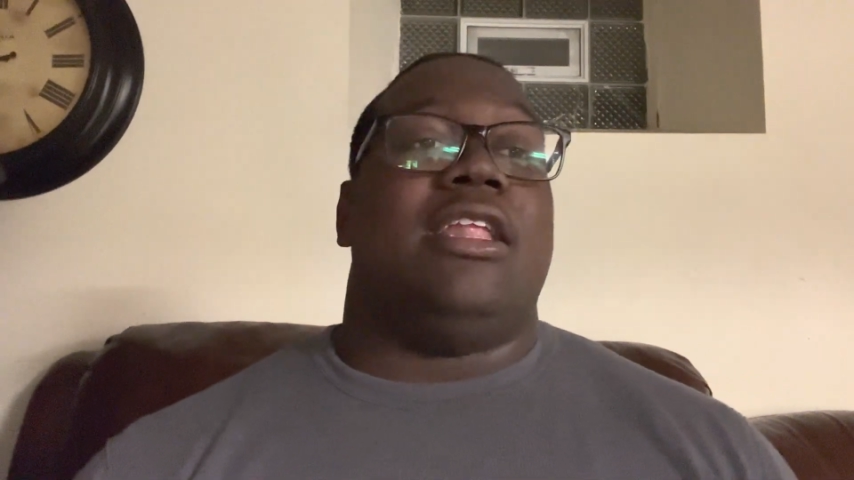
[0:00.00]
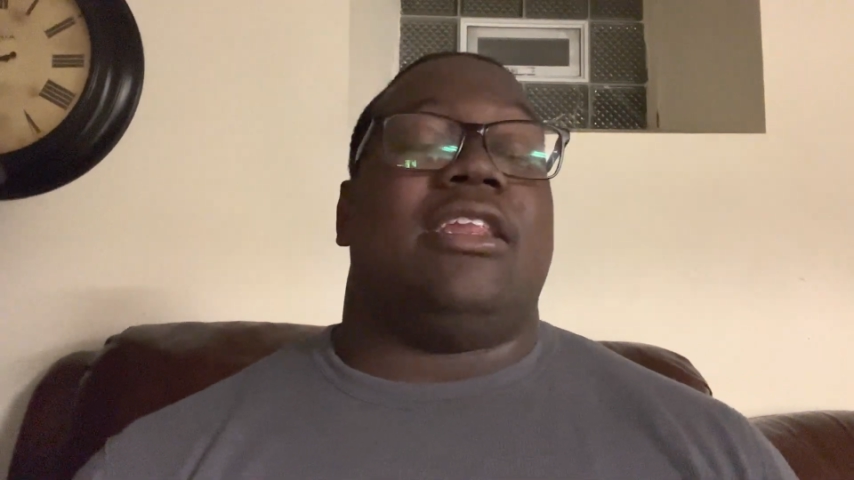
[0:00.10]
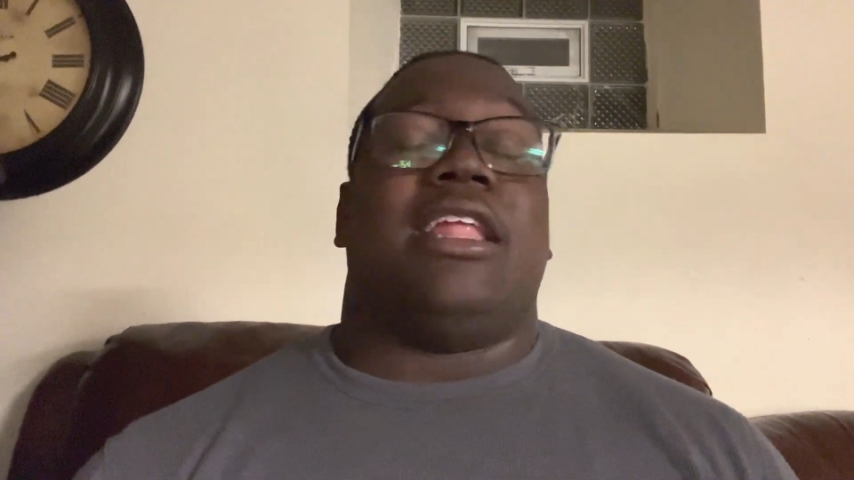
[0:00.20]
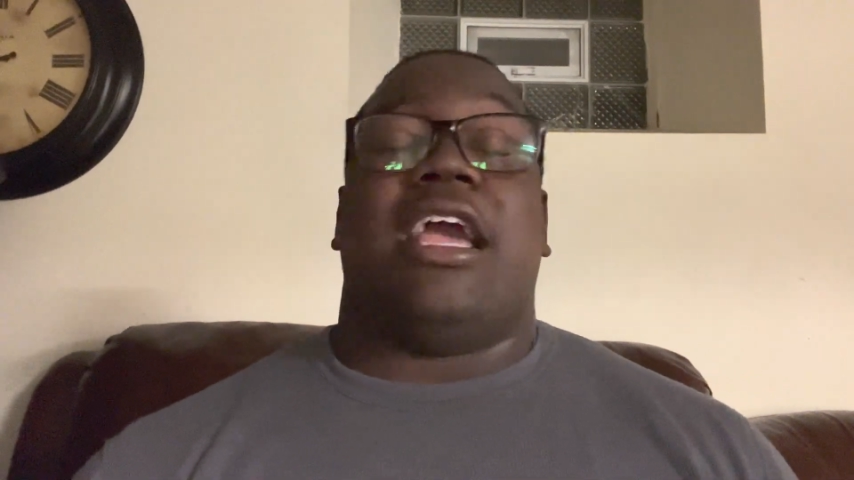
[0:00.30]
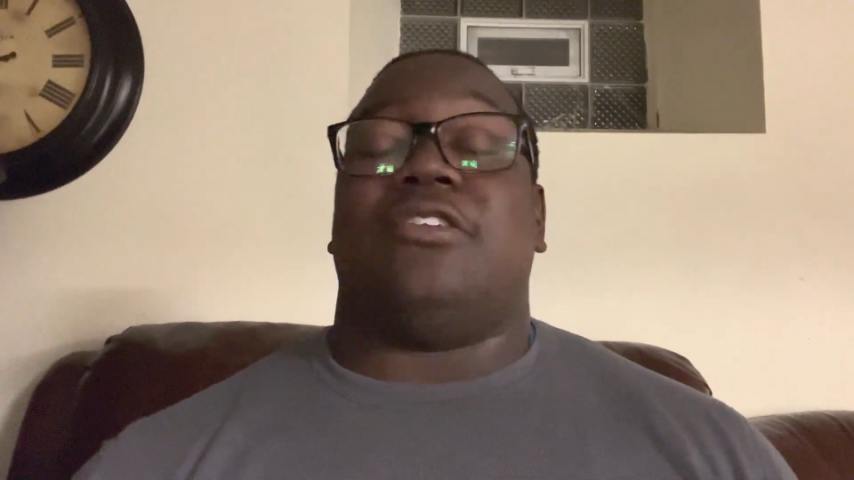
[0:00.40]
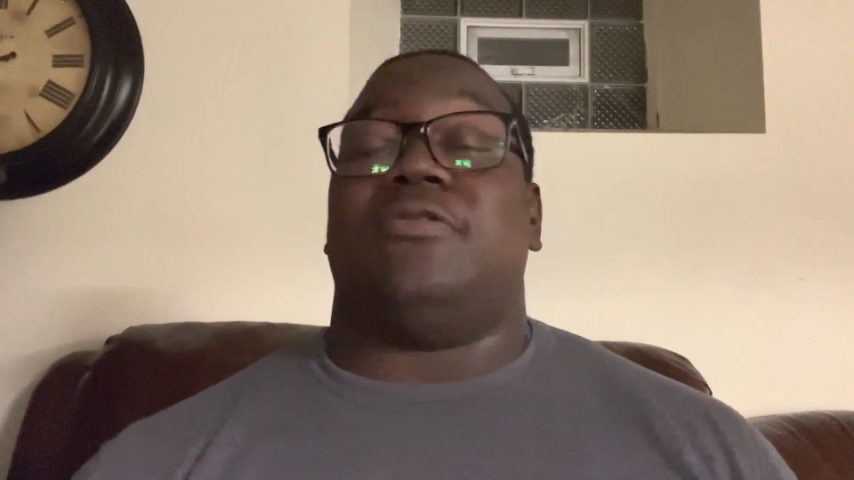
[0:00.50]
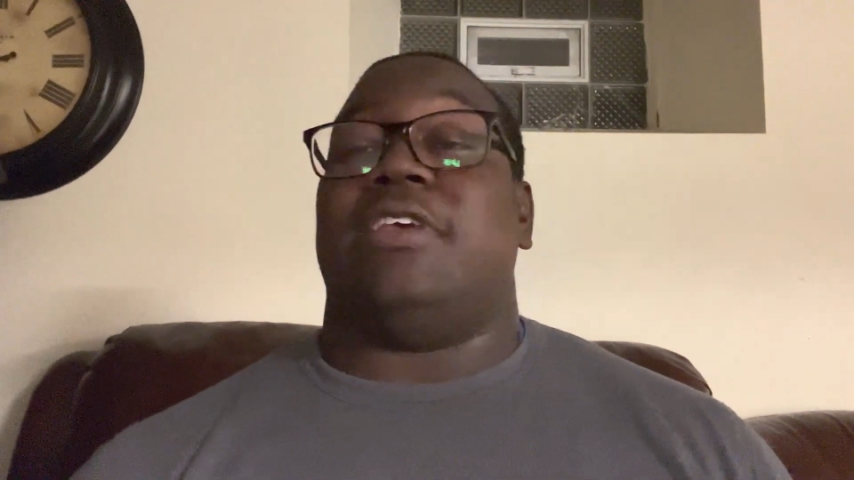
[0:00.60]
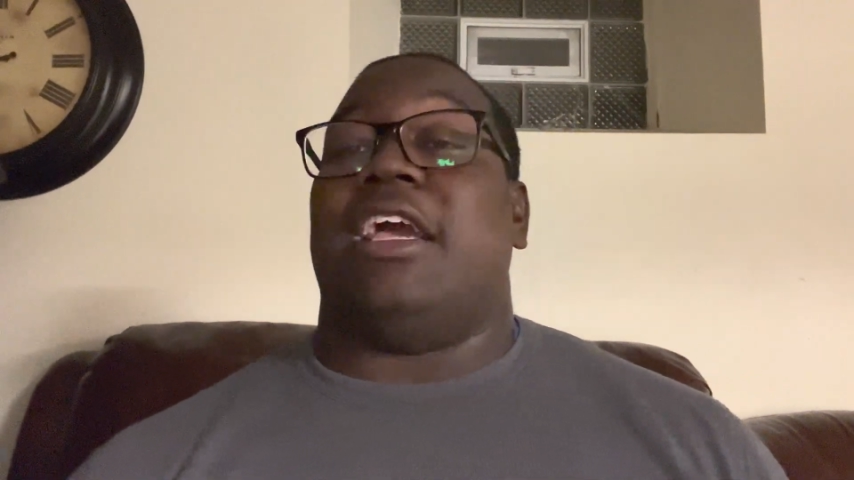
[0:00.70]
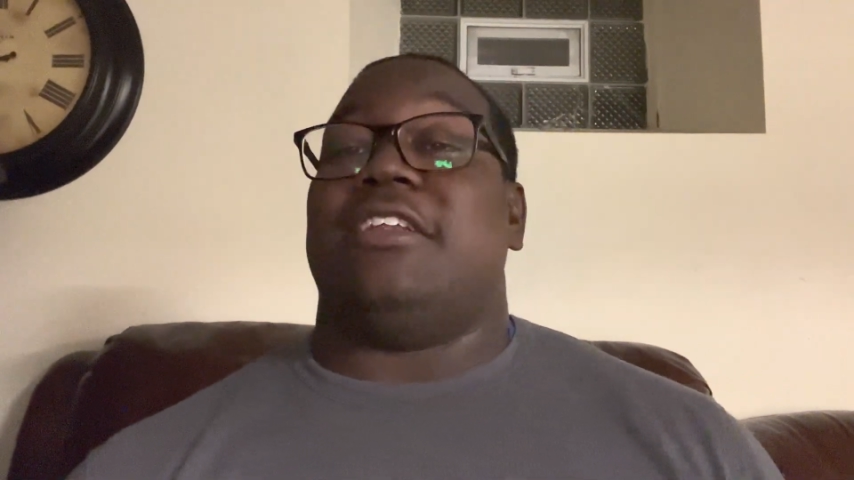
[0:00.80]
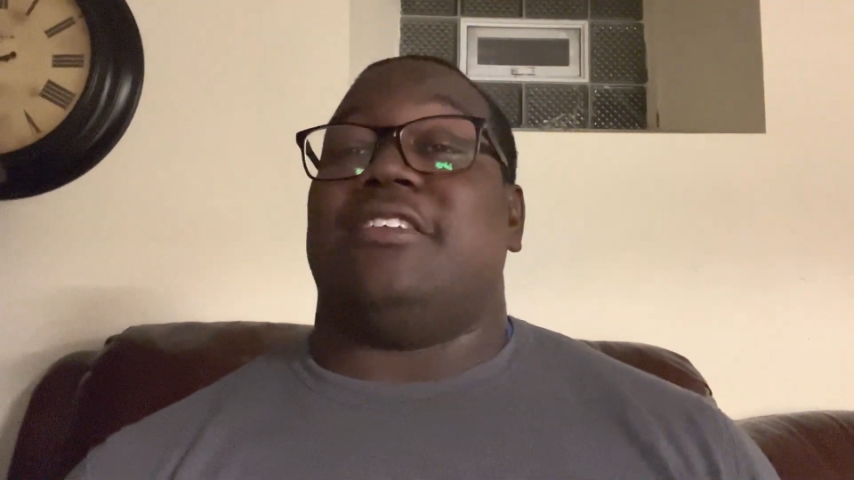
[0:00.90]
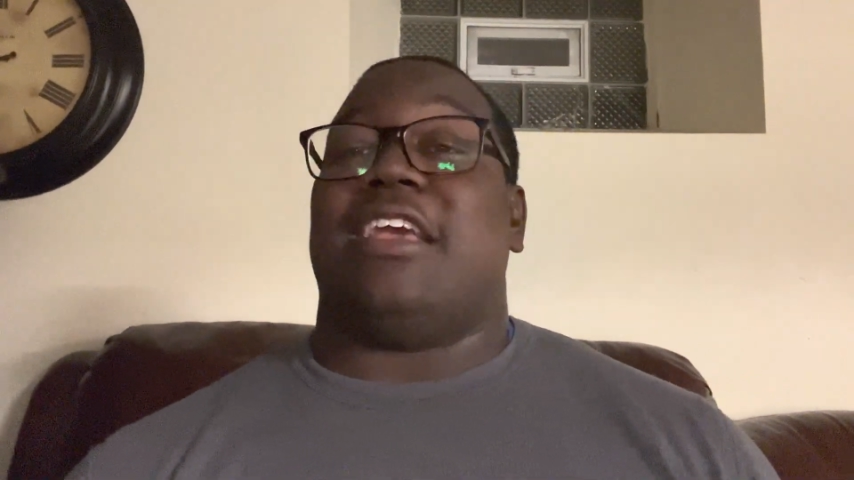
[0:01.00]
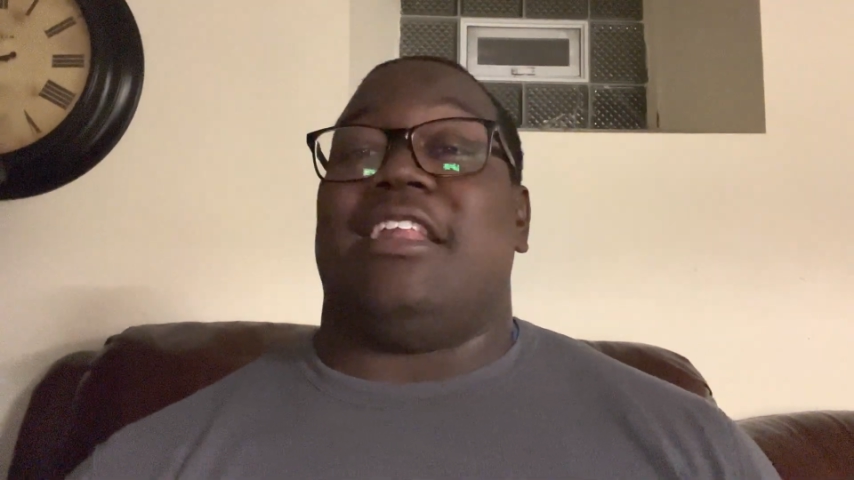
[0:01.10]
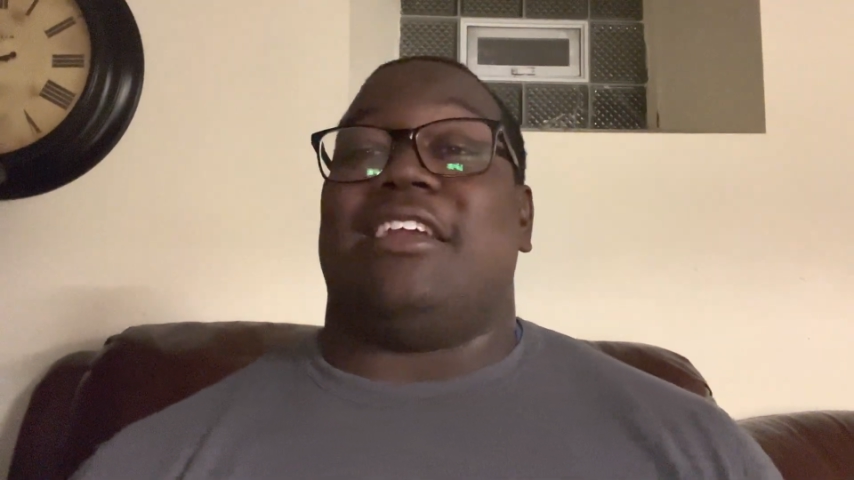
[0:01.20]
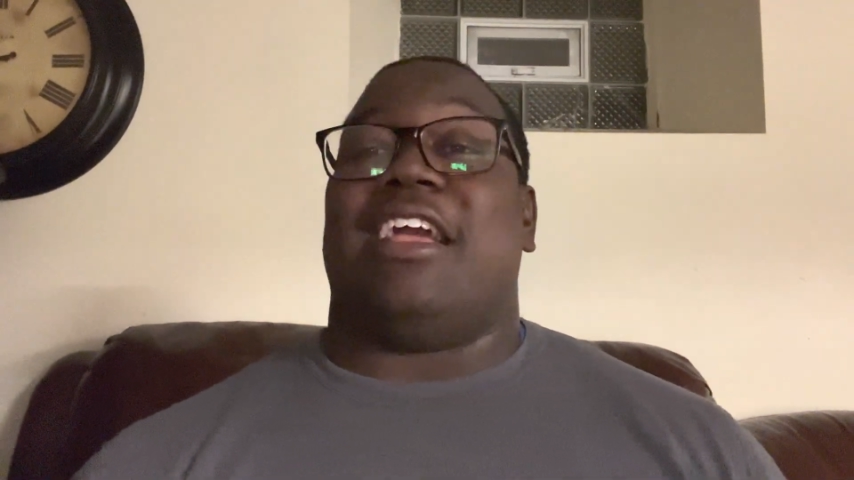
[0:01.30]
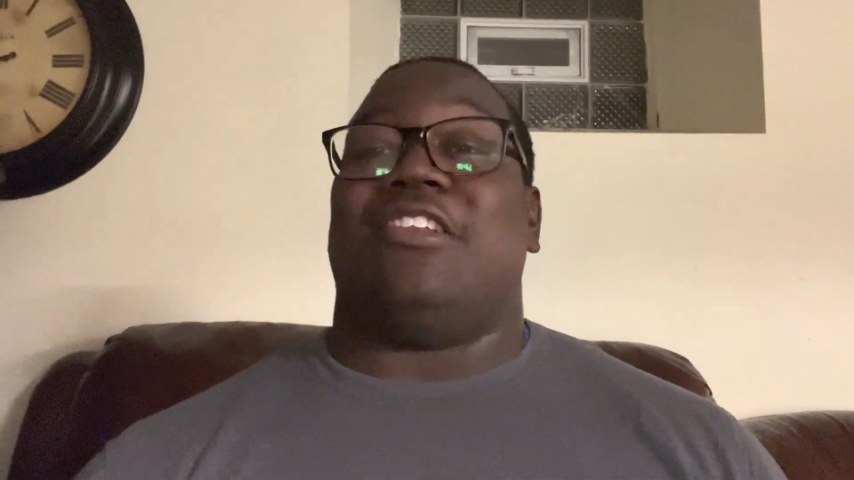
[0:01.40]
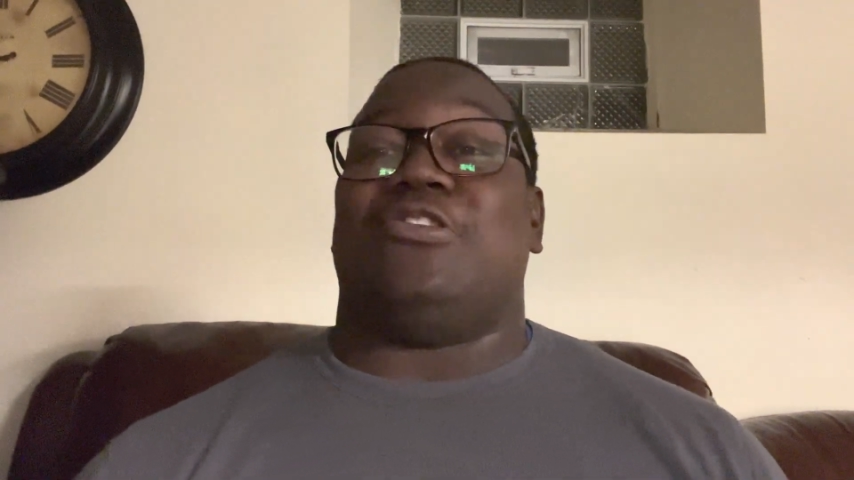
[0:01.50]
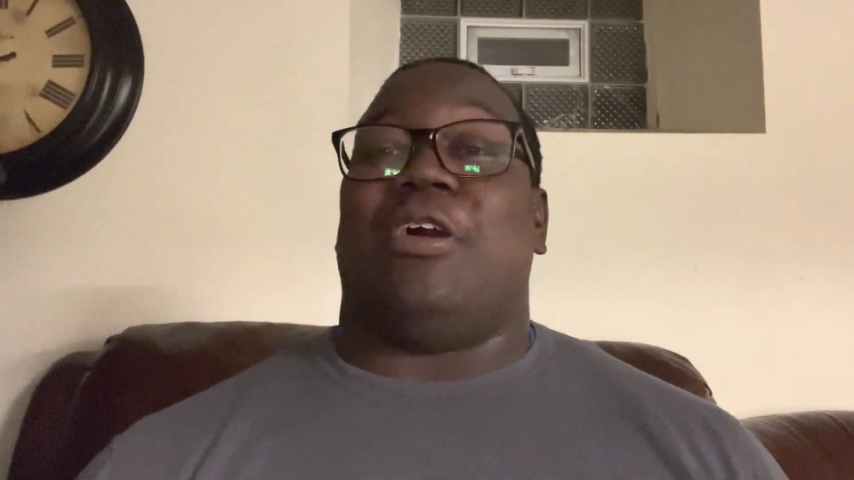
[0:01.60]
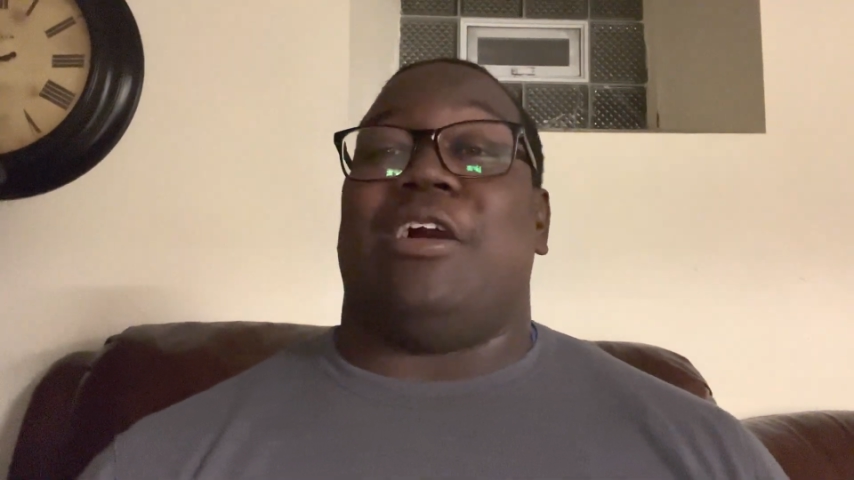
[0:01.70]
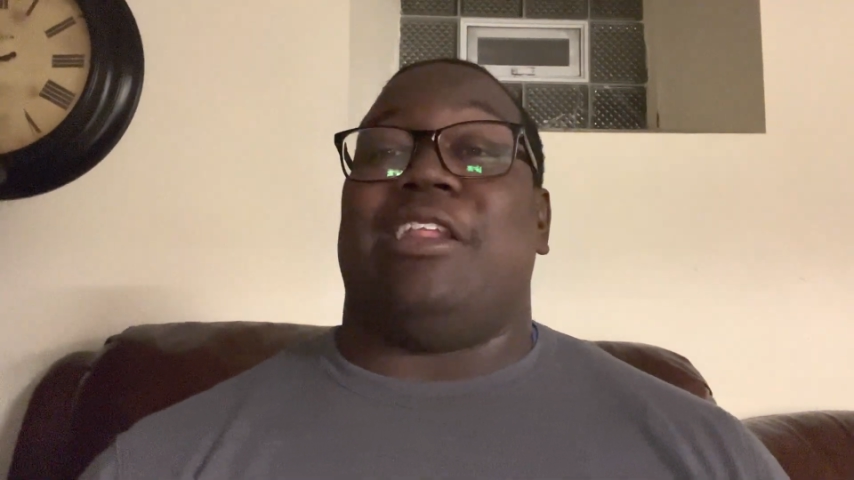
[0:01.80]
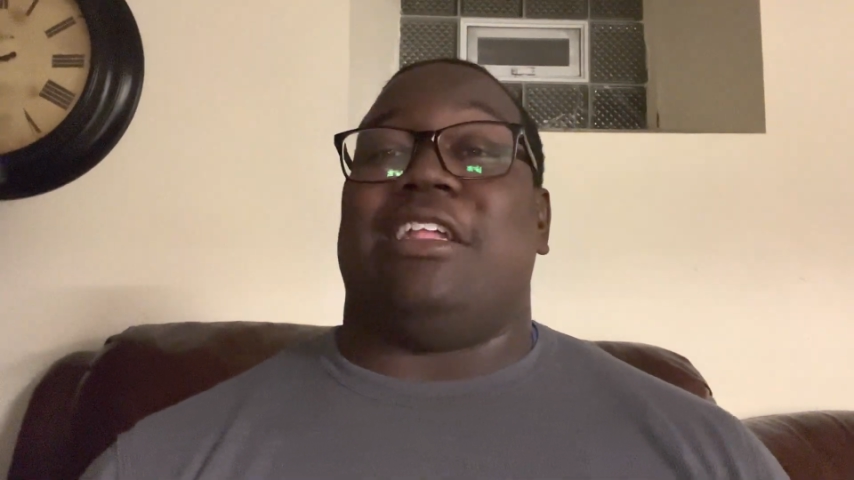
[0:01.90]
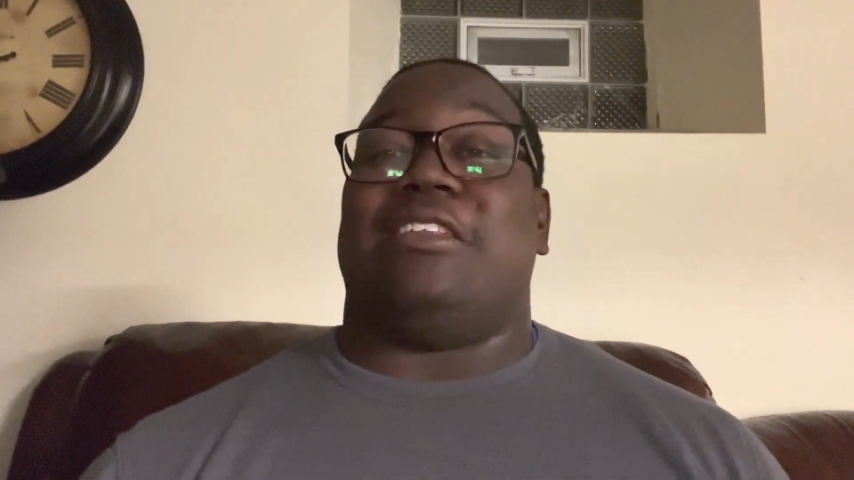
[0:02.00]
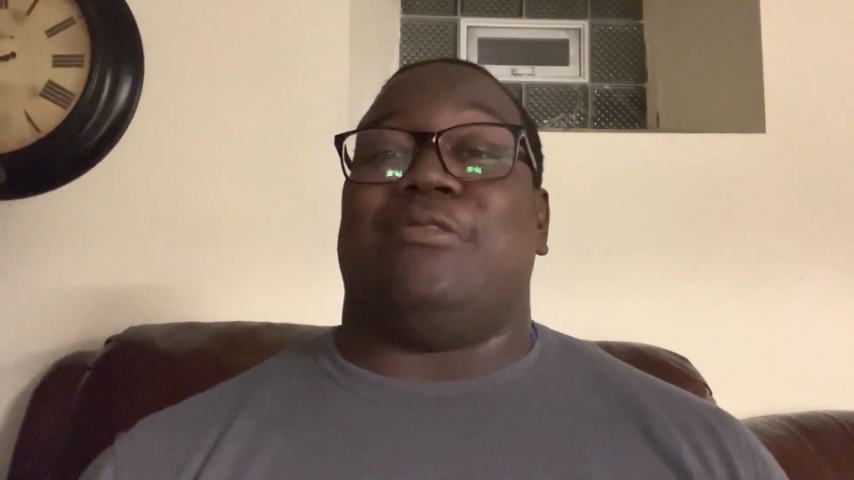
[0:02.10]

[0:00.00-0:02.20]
naturally I just kind of got drawn into